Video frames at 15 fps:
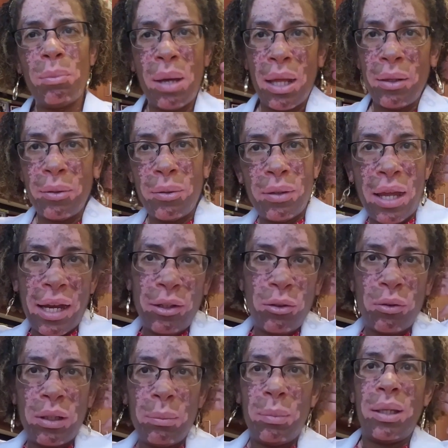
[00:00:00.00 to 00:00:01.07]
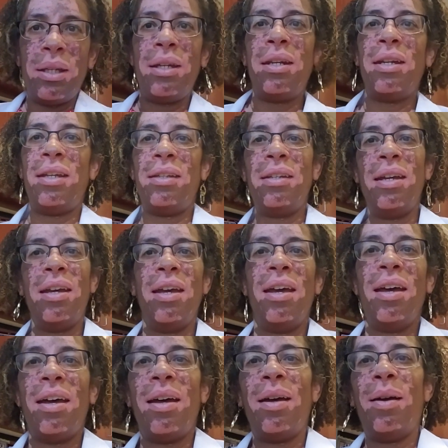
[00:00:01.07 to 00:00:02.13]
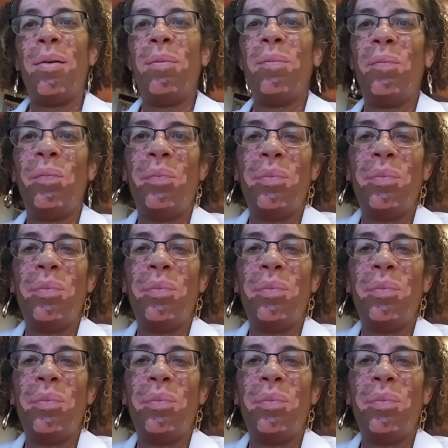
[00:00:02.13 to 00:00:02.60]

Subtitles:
my little light treatment, and